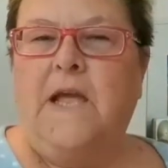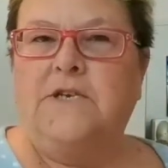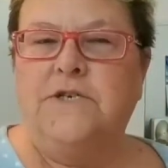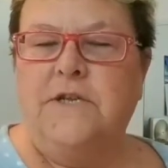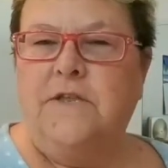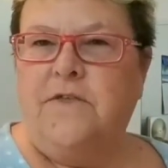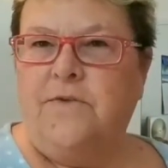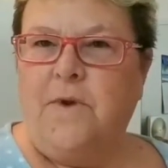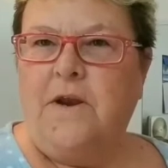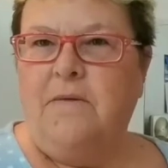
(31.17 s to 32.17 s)
Actually, the
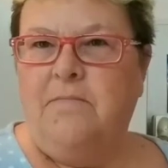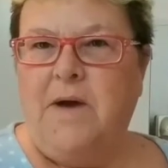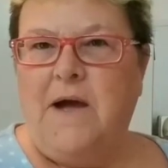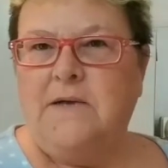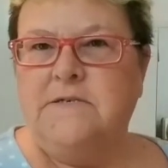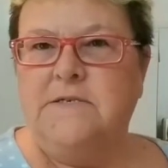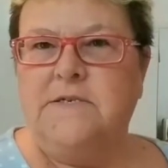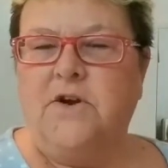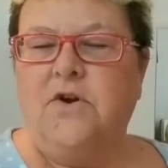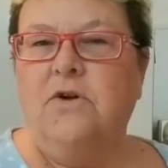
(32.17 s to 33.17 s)
thredUP
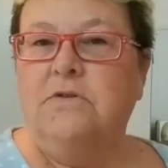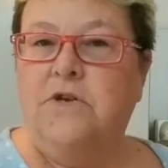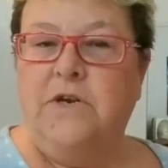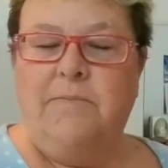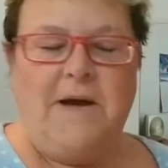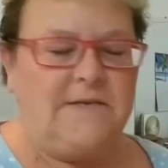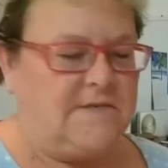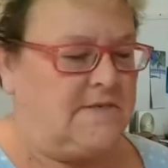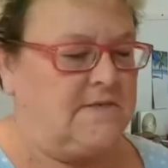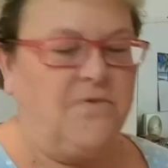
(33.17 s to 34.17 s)
boxes are called goodie
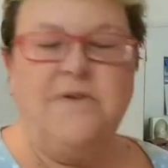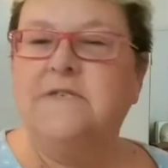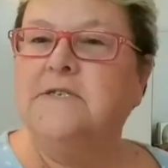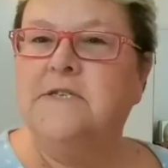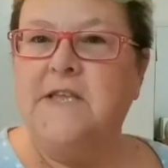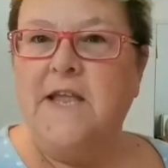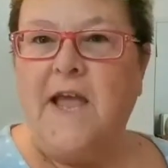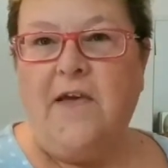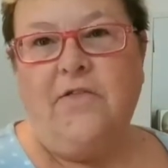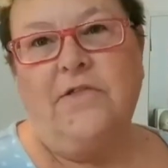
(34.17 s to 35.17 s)
boxes, so this is
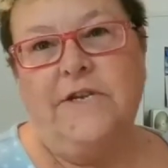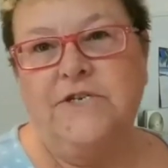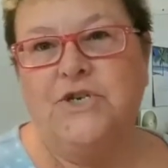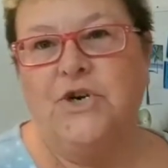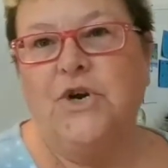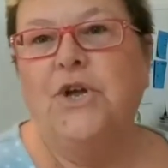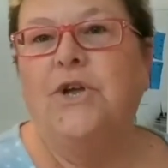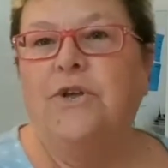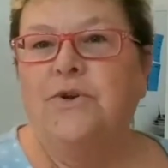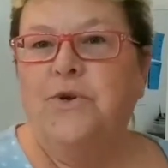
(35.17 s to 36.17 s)
the athleisure
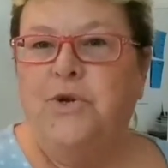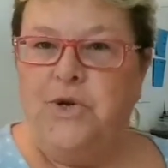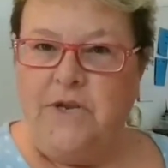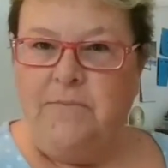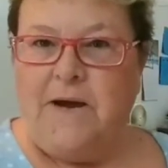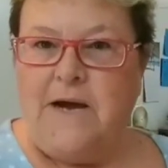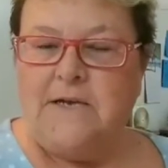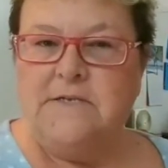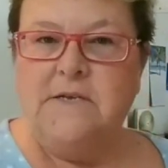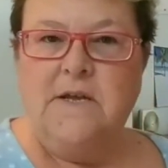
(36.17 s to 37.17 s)
goodie
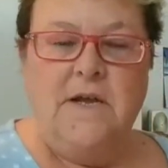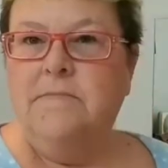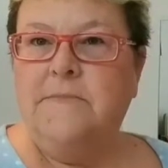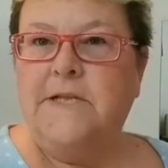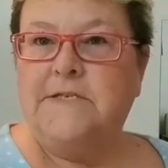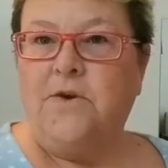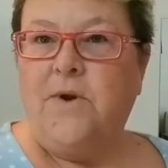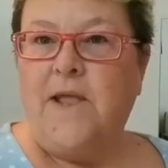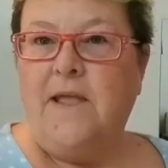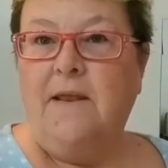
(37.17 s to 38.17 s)
box. Let's
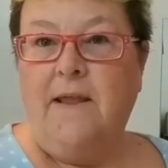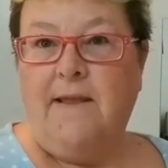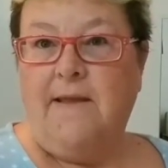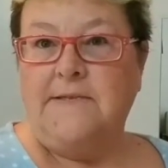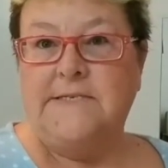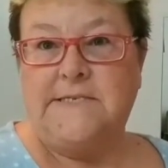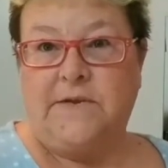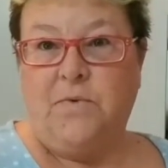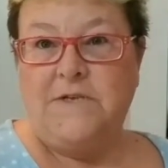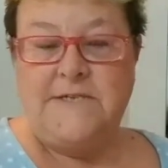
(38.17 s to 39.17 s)
go ahead and
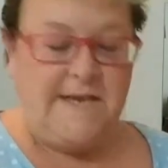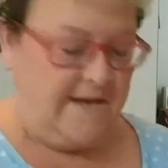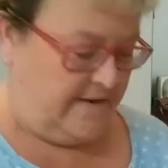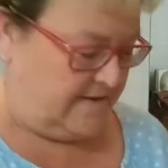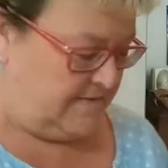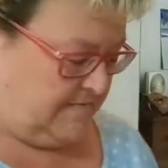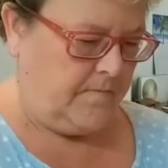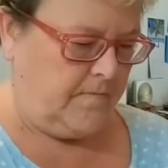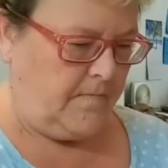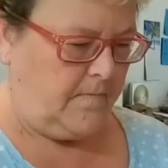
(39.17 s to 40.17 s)
see what's in it.